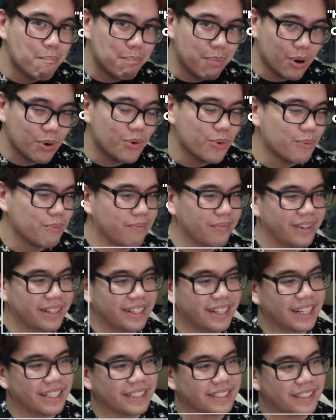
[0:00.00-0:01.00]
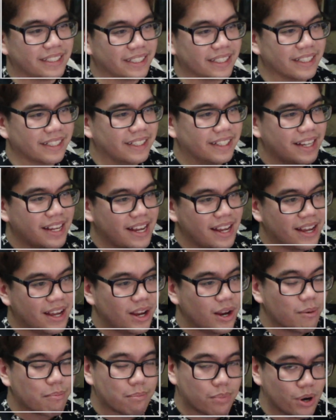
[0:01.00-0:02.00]
Boom. That's
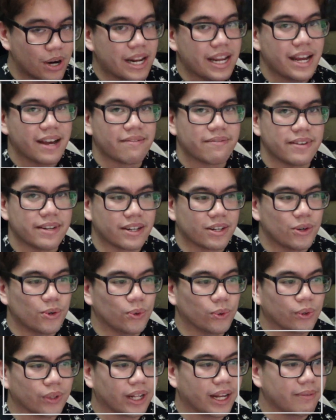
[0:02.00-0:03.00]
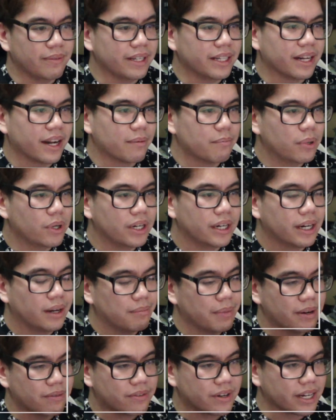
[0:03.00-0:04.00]
pretty effing cool. I mean, I put it
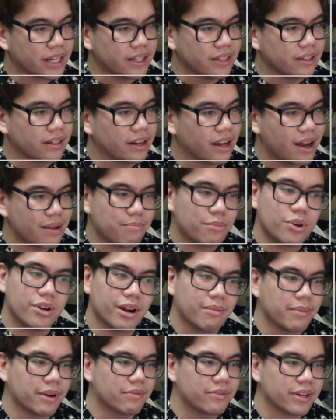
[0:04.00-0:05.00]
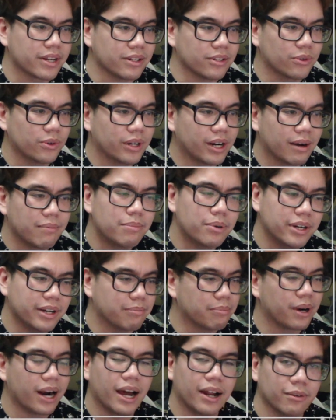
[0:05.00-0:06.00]
on my freaking Twitter. I'm pretty
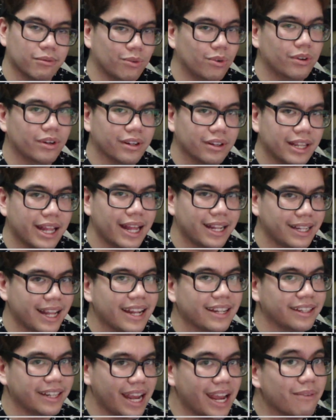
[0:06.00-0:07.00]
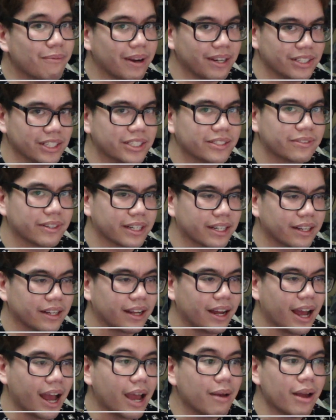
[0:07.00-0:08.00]
proud of that name I just
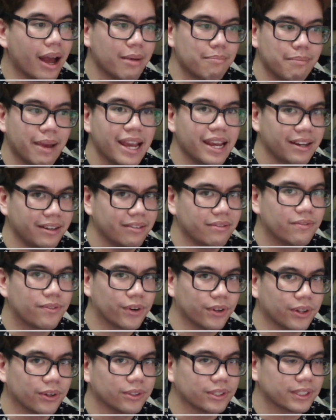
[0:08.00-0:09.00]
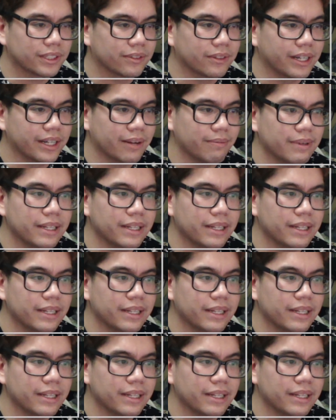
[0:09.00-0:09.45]
freaking I made for those three.